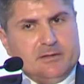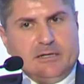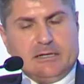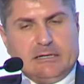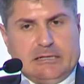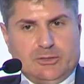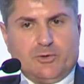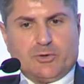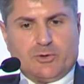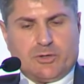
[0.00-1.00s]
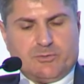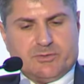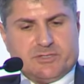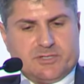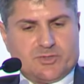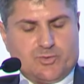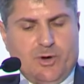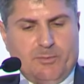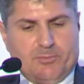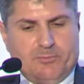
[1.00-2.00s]
a local currency
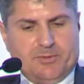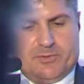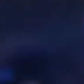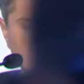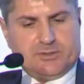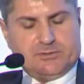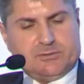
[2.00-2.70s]
swap between